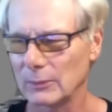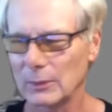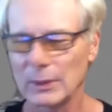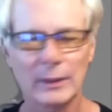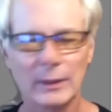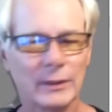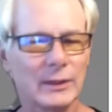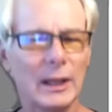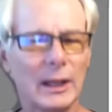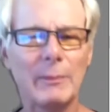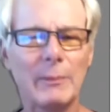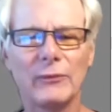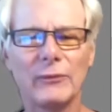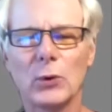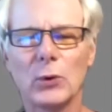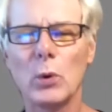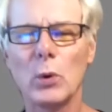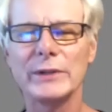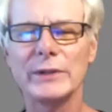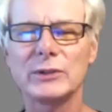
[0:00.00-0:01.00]
it's labeled for
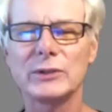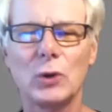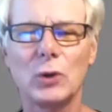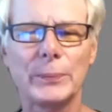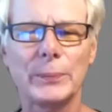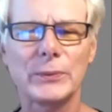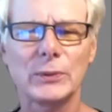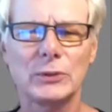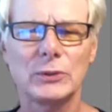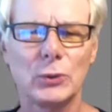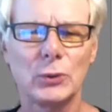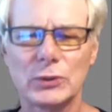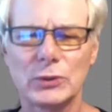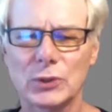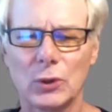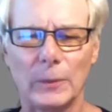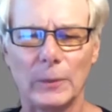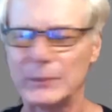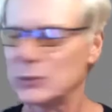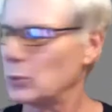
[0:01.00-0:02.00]
1 scoops or 2
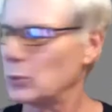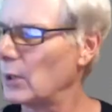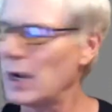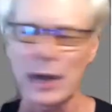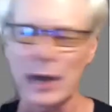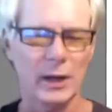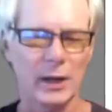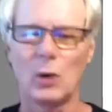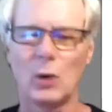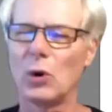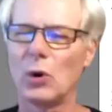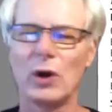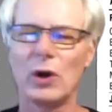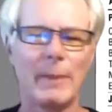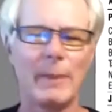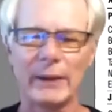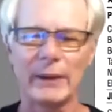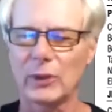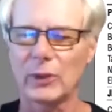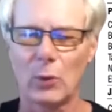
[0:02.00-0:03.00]
scoops. We're not going to worry
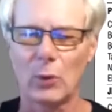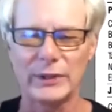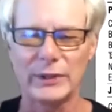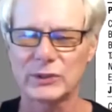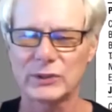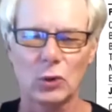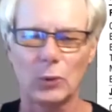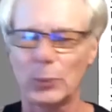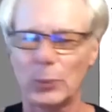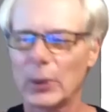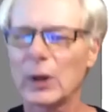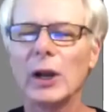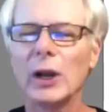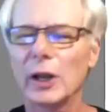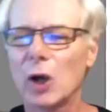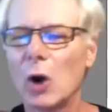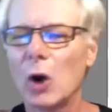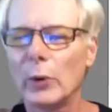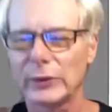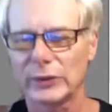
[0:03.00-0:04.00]
about the 1 scoop. We're going to
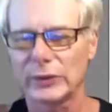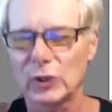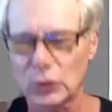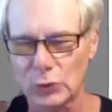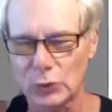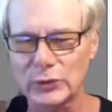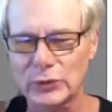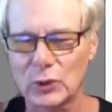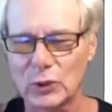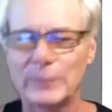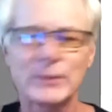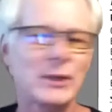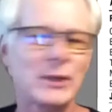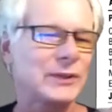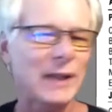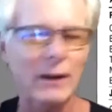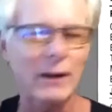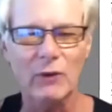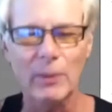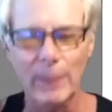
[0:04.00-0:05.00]
go with the 2 scoops because
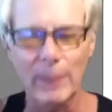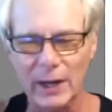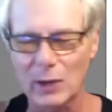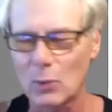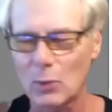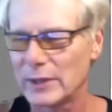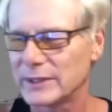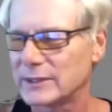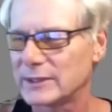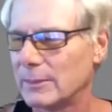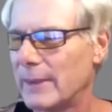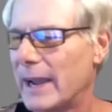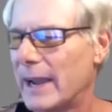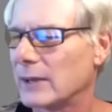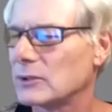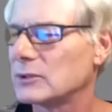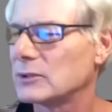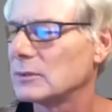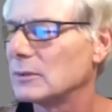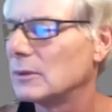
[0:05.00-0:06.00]
everybody wants the
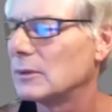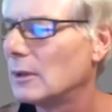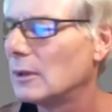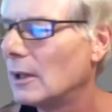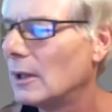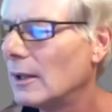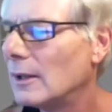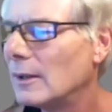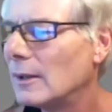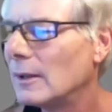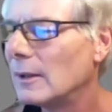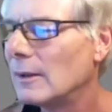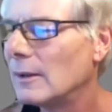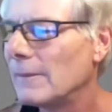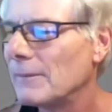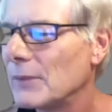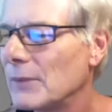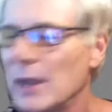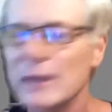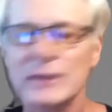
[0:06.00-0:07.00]
max.
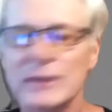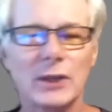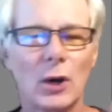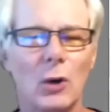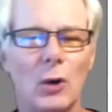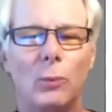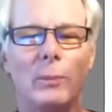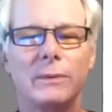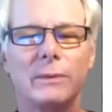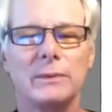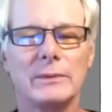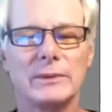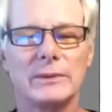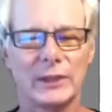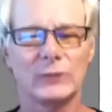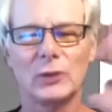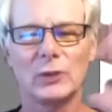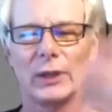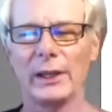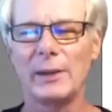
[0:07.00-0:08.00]
So,
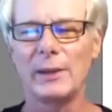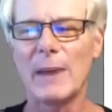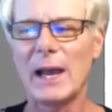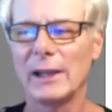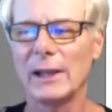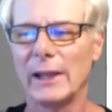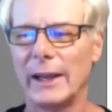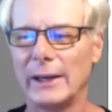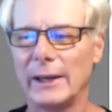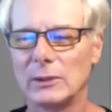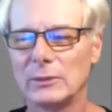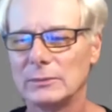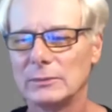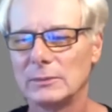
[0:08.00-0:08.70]
citrulline malate,